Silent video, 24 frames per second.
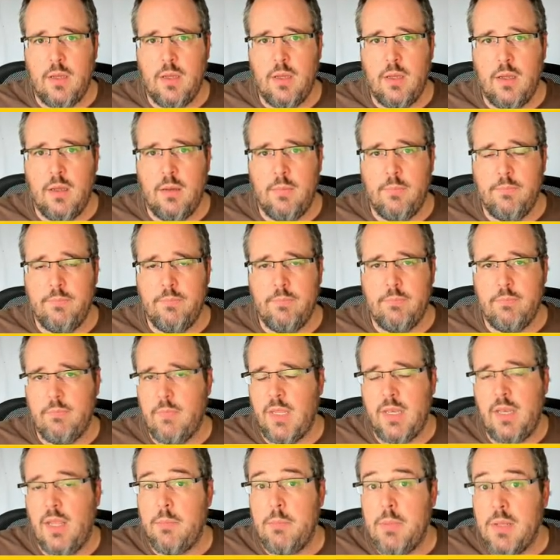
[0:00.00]
um,
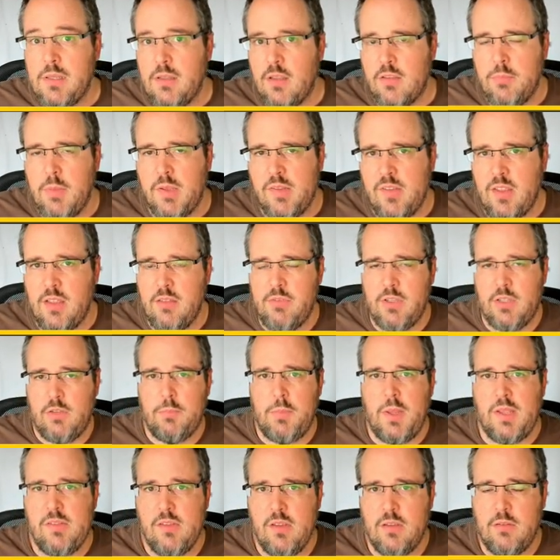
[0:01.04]
and I built this myself at
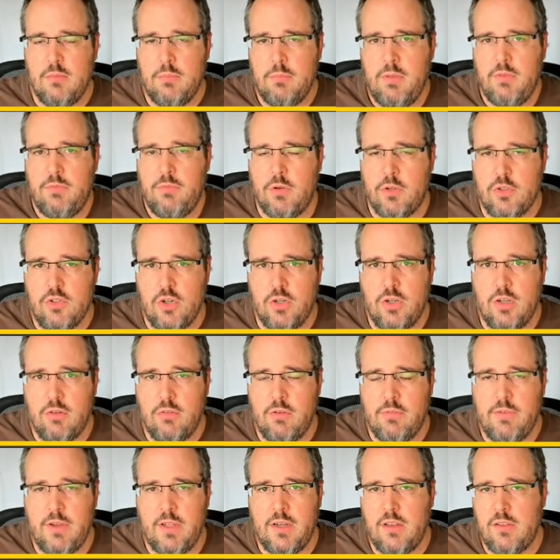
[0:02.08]
SpaceNet before joining
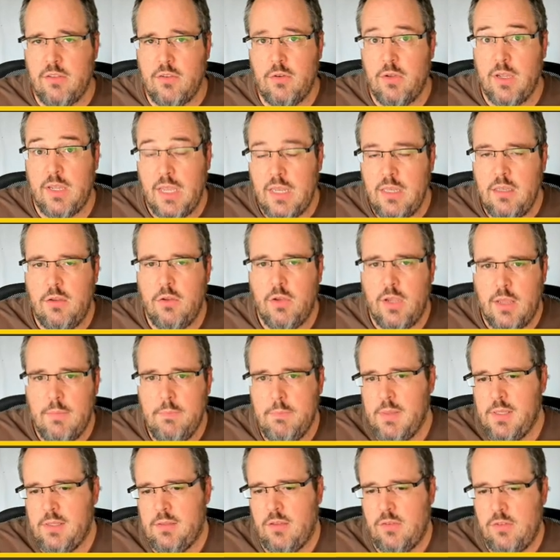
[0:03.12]
Grafana. So again, you
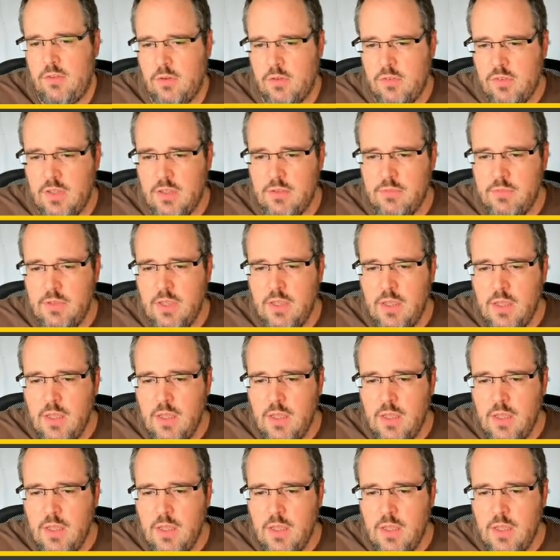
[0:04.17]
can build this yourself.